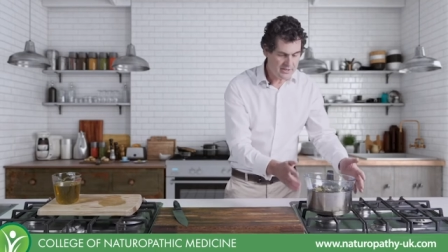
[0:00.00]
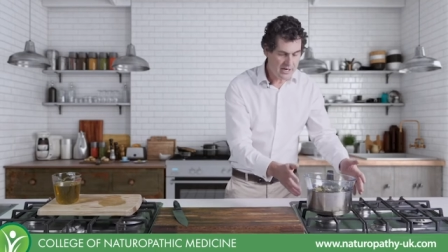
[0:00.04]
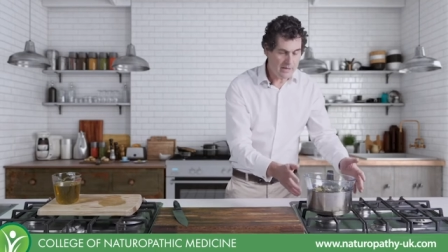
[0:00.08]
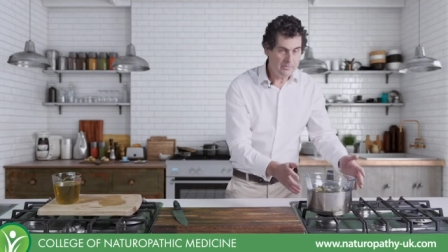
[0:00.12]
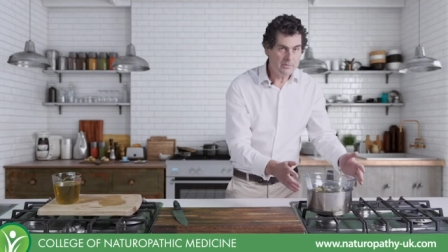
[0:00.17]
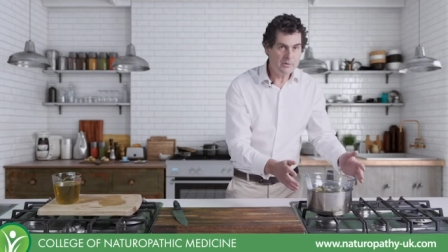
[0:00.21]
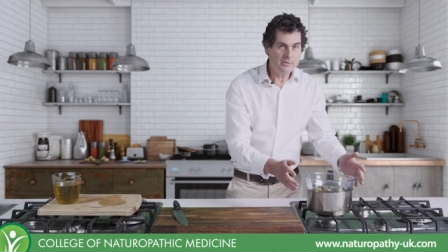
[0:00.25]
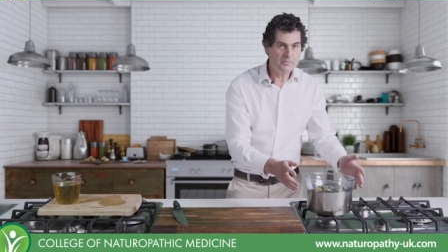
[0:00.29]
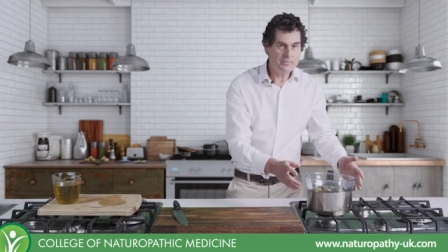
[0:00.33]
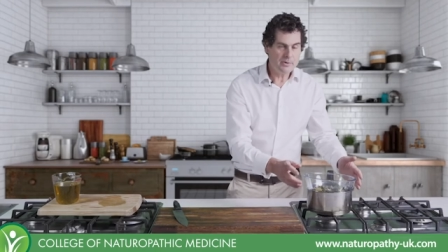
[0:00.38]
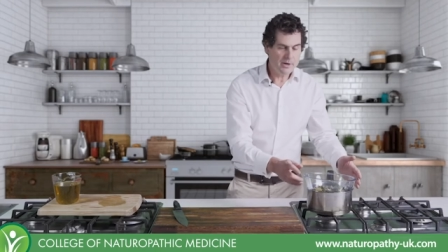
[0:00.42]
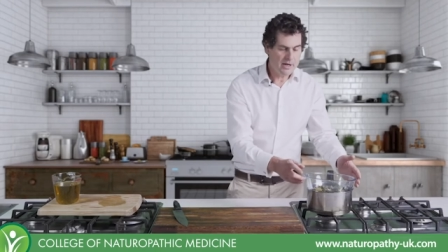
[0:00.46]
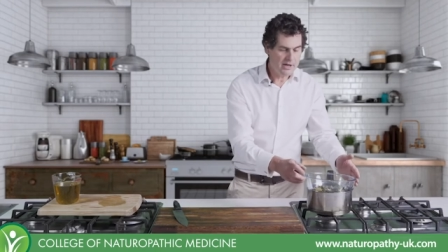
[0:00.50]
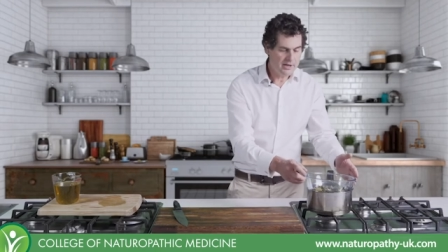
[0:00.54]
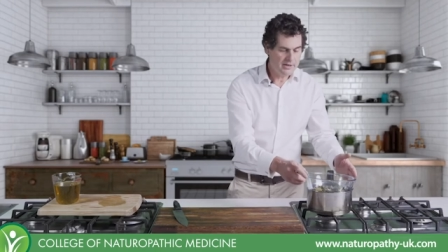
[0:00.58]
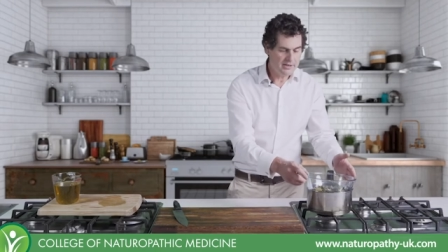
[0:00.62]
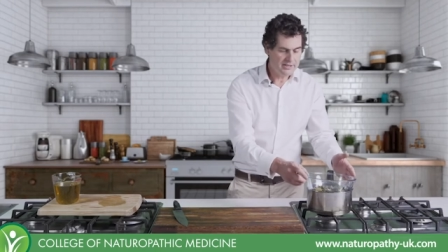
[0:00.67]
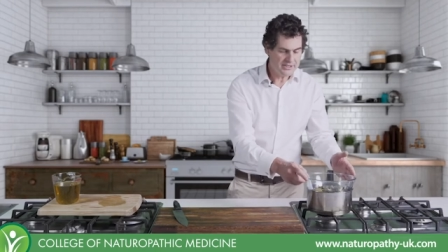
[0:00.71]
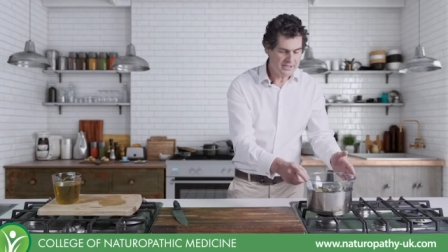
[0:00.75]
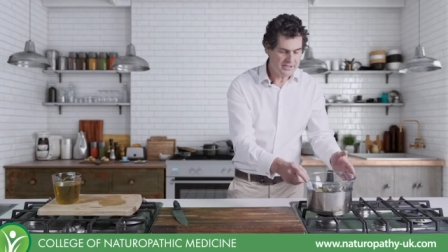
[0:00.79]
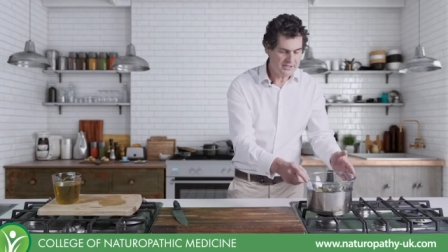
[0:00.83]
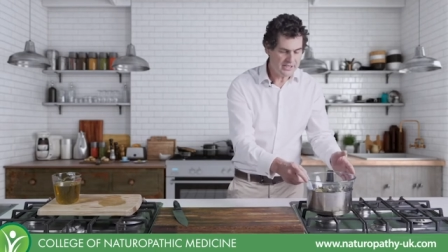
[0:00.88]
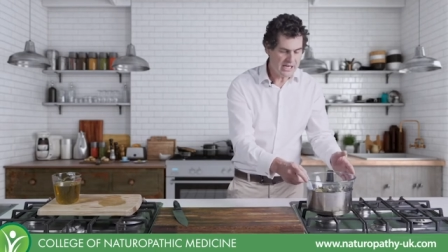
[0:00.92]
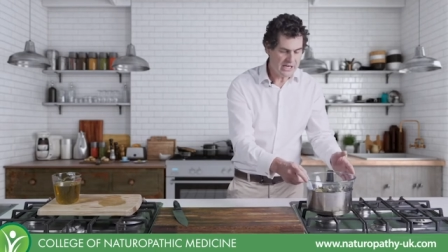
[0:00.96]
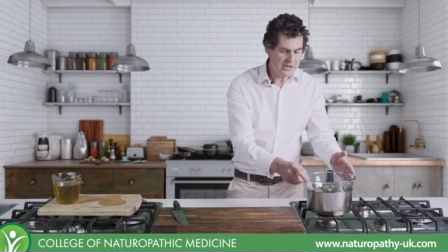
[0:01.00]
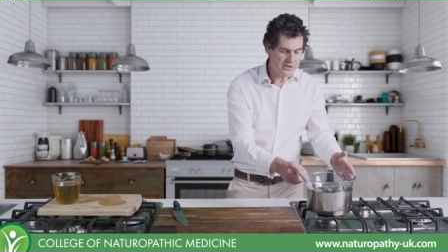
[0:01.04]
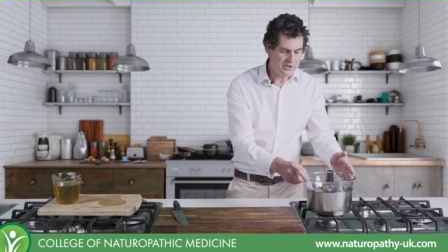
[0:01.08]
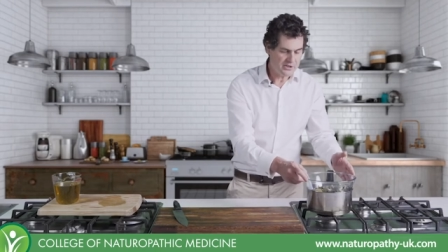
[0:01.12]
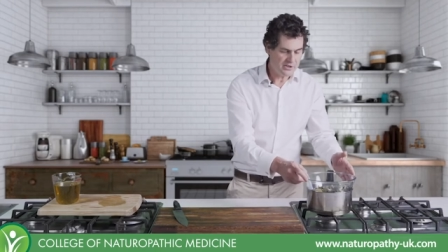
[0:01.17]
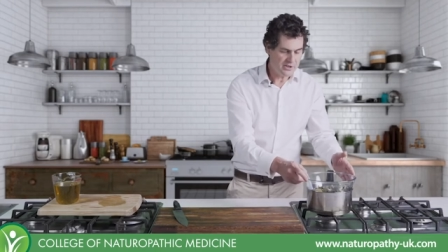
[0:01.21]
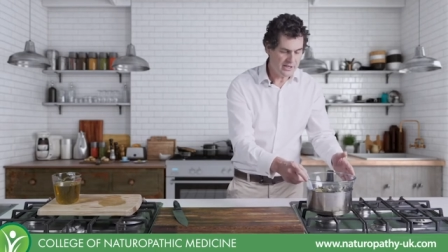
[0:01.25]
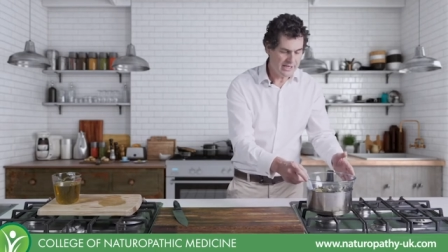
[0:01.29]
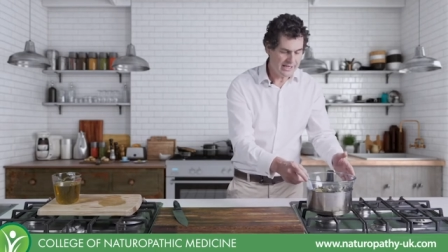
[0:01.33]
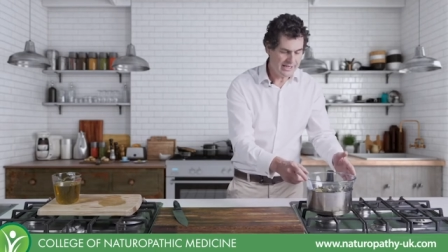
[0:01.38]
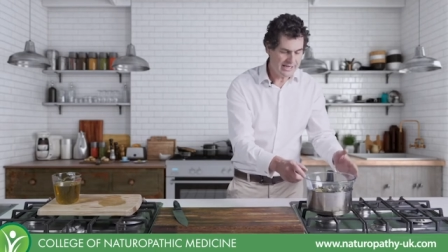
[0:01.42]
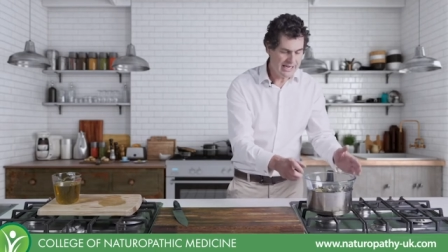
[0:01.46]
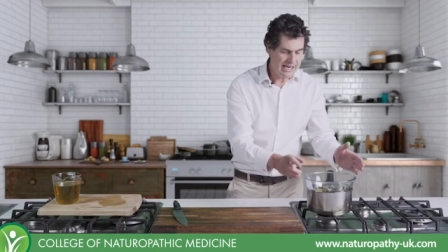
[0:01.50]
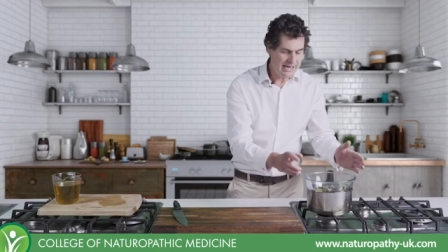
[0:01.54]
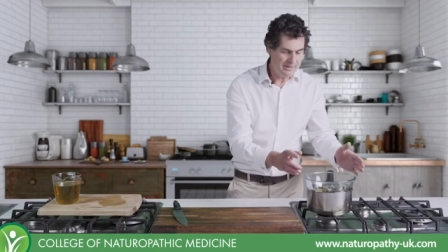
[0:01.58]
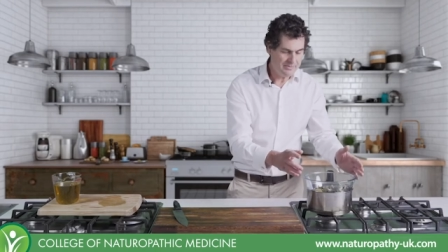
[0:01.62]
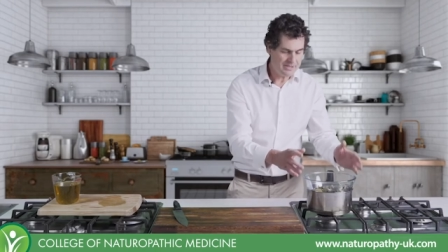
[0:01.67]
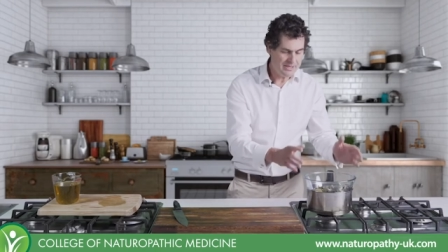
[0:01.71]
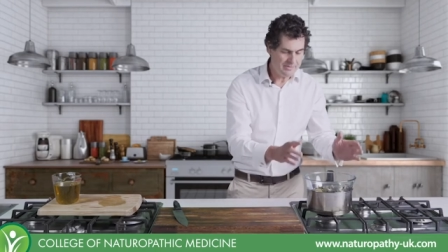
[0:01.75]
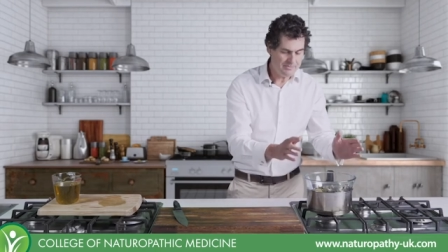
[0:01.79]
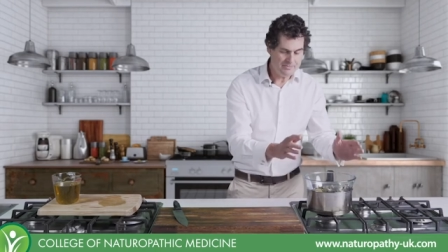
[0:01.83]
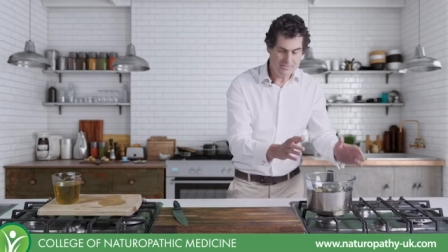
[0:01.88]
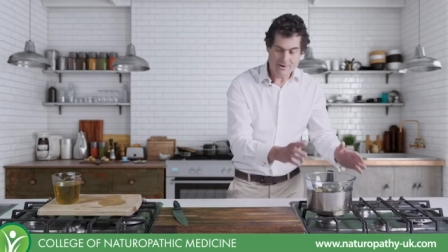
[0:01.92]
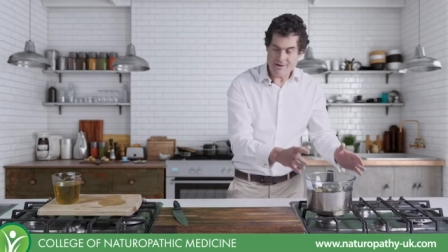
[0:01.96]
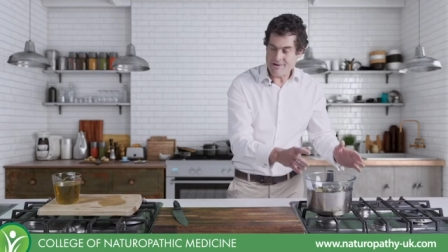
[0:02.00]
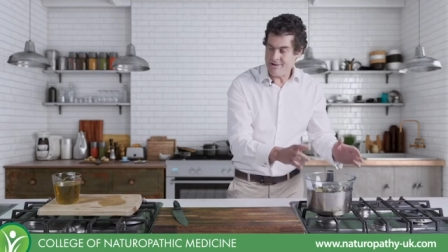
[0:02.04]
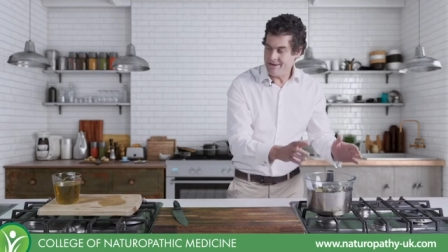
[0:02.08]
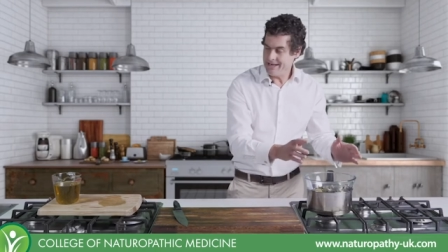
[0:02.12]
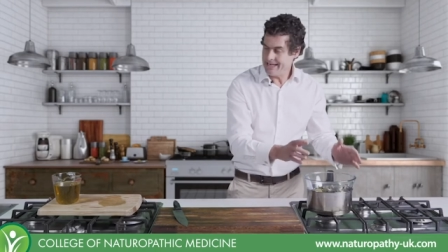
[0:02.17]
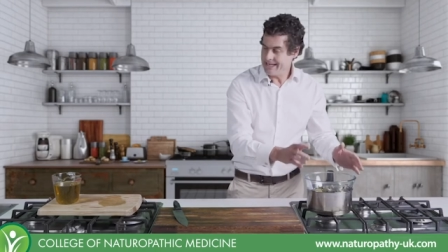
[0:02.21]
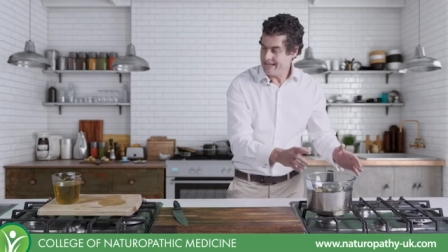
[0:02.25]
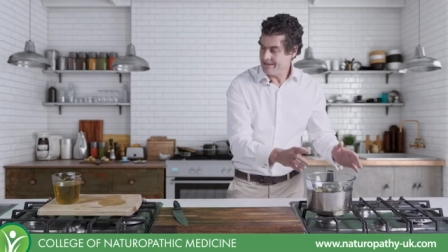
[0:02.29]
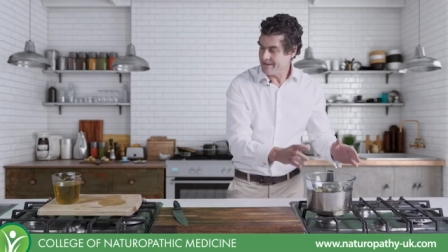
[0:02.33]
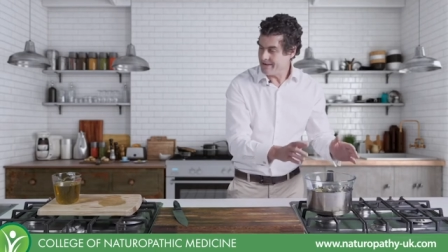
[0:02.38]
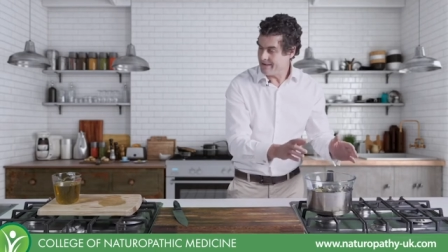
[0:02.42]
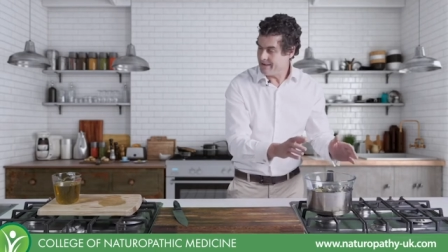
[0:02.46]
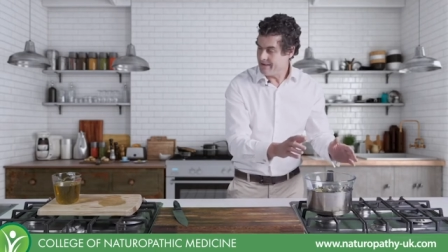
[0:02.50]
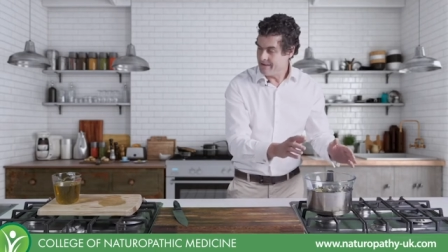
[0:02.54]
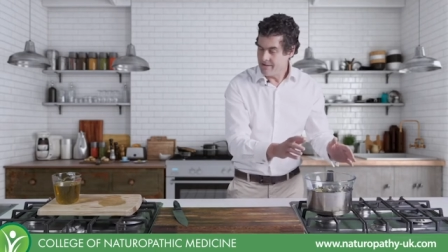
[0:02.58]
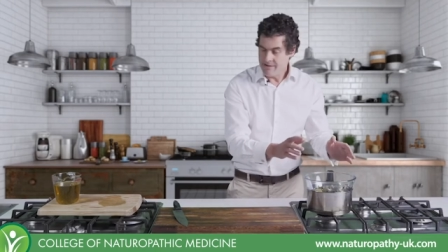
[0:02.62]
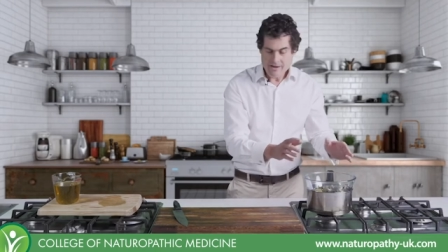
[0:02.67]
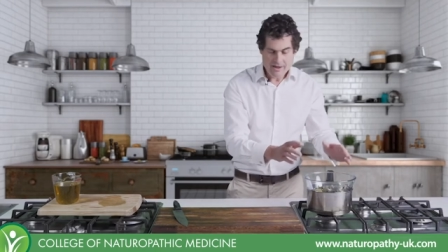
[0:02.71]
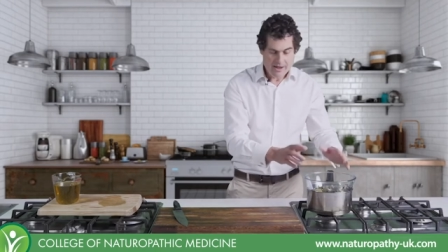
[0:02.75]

double burn is essential. It keeps it burning at